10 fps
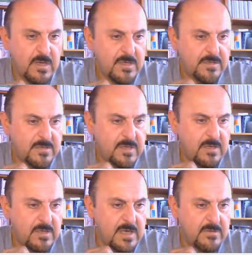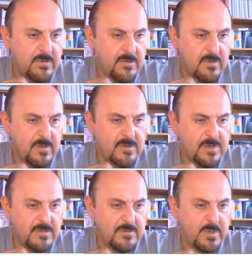Just I'd like to see
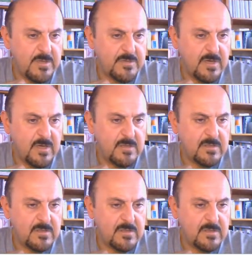the result.